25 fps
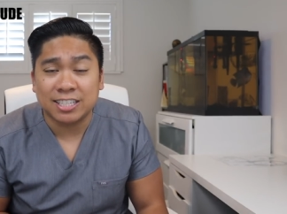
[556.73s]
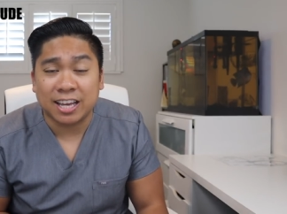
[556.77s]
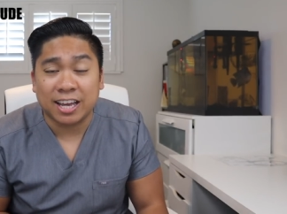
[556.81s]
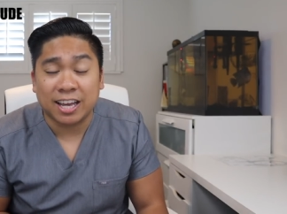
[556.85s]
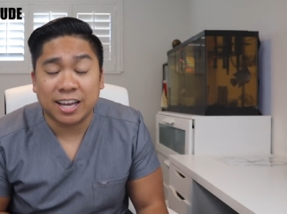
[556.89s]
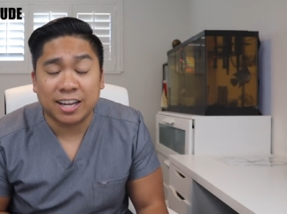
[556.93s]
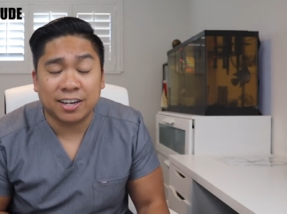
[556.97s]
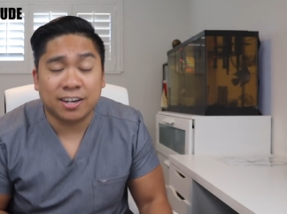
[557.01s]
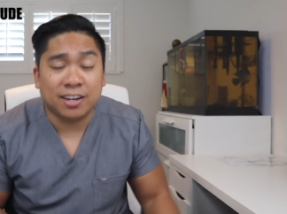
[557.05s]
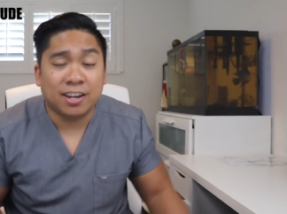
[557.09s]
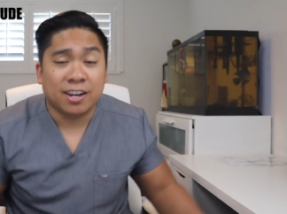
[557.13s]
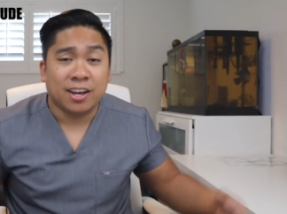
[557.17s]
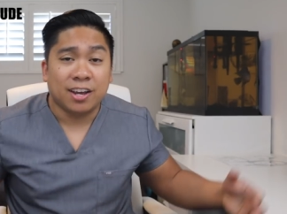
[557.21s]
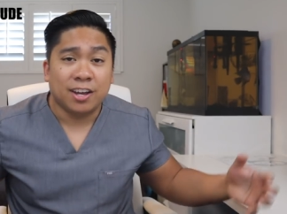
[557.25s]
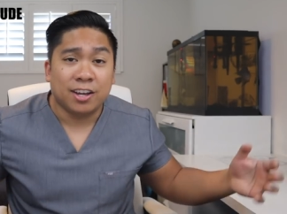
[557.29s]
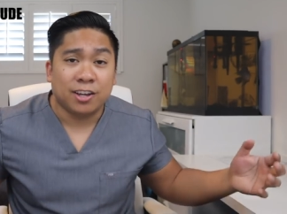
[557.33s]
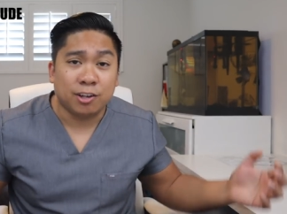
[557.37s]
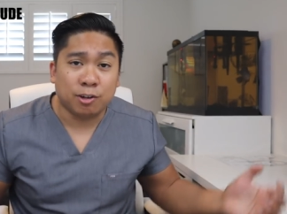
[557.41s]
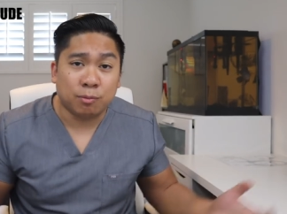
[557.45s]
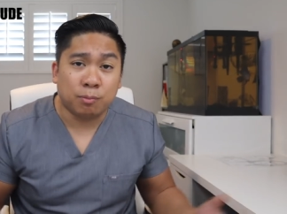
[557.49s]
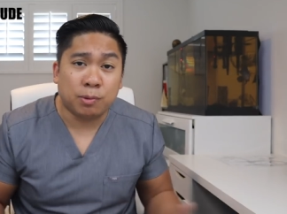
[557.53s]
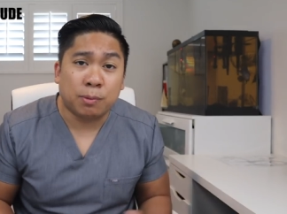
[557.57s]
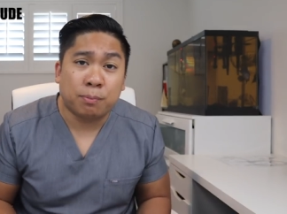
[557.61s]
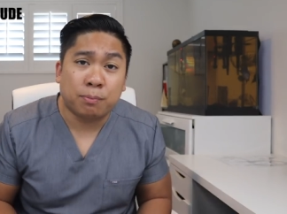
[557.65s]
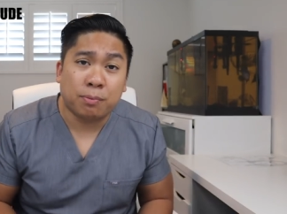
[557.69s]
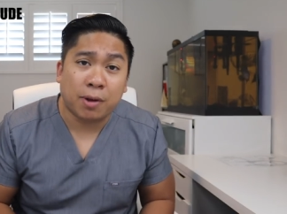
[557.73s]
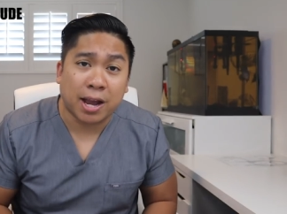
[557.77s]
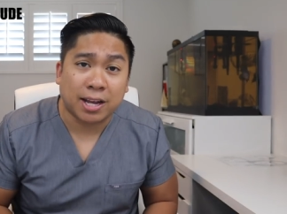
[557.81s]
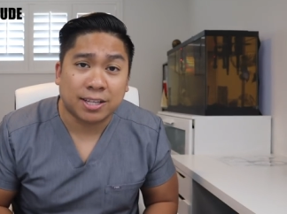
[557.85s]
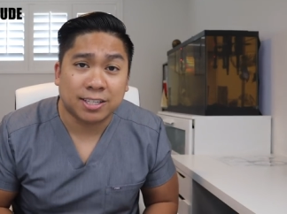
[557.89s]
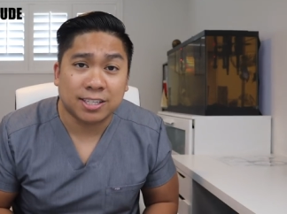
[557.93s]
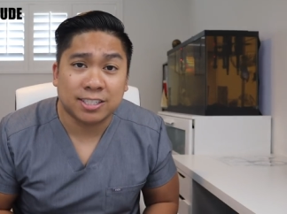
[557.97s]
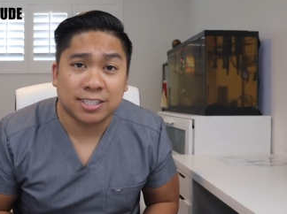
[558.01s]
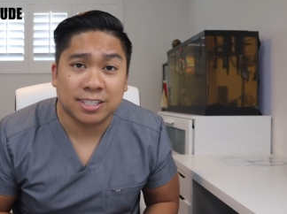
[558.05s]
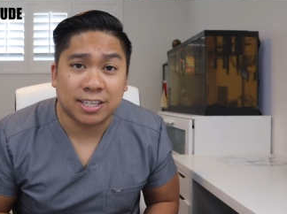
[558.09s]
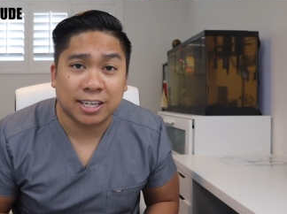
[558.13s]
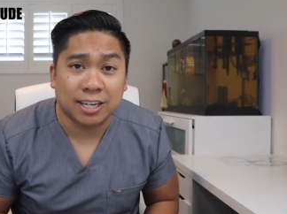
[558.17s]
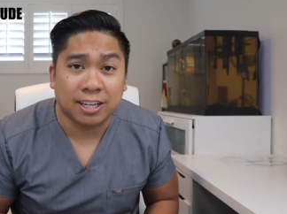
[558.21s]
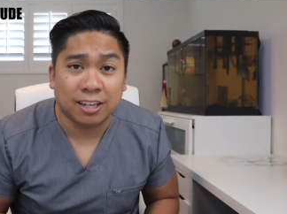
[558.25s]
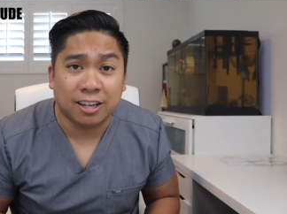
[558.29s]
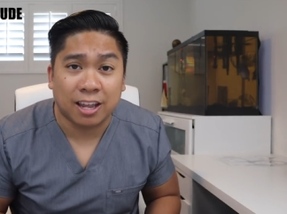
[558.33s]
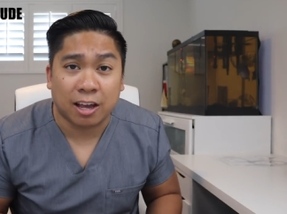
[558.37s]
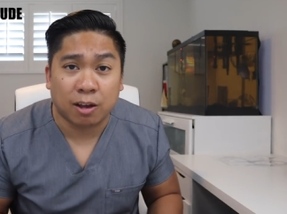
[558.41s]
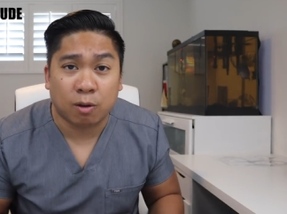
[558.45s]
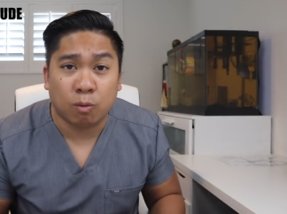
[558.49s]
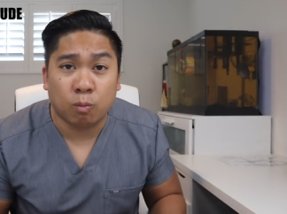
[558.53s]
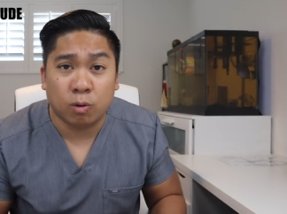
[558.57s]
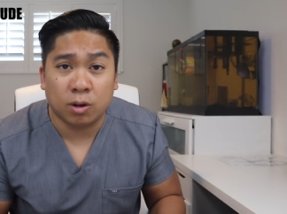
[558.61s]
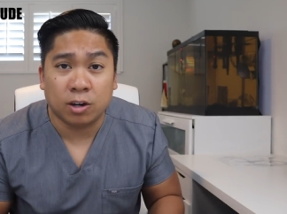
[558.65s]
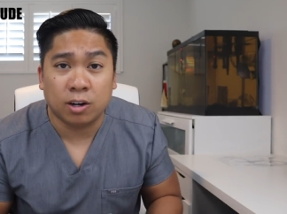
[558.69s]
and you'll be practicing
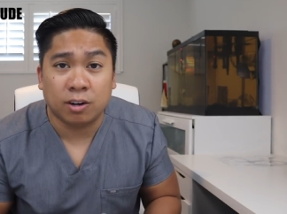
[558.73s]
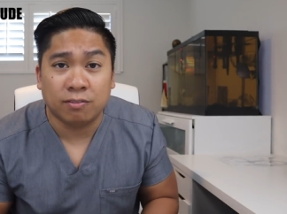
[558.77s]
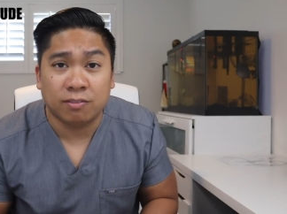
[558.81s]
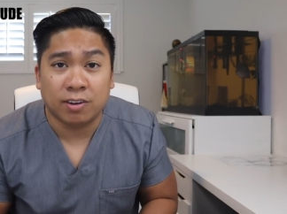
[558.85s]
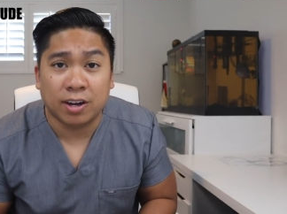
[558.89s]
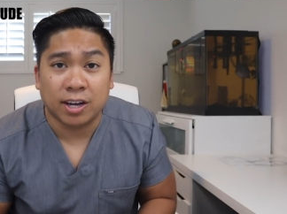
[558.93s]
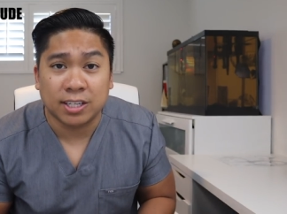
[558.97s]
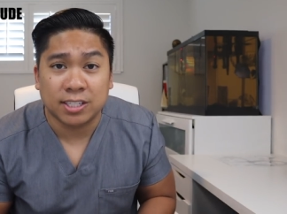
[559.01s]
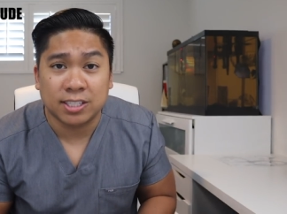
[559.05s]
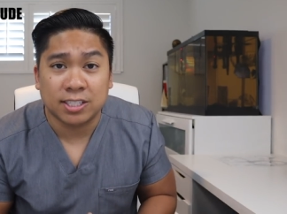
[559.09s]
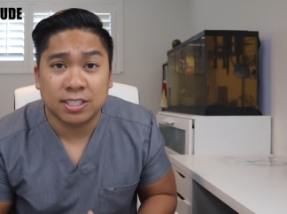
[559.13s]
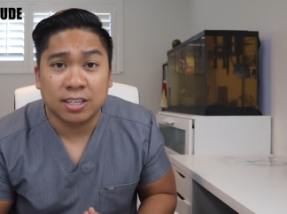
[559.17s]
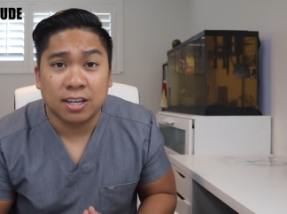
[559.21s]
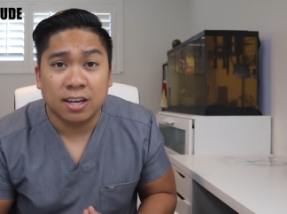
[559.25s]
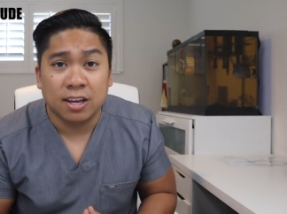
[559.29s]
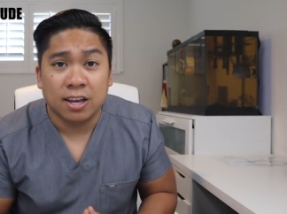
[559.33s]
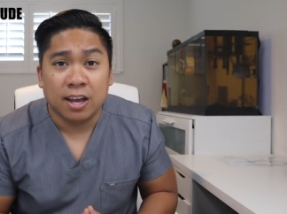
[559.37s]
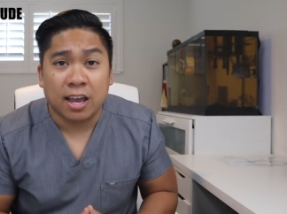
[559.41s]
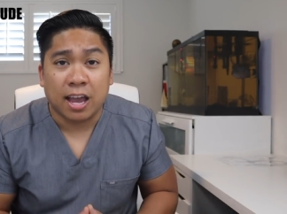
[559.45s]
like one of us.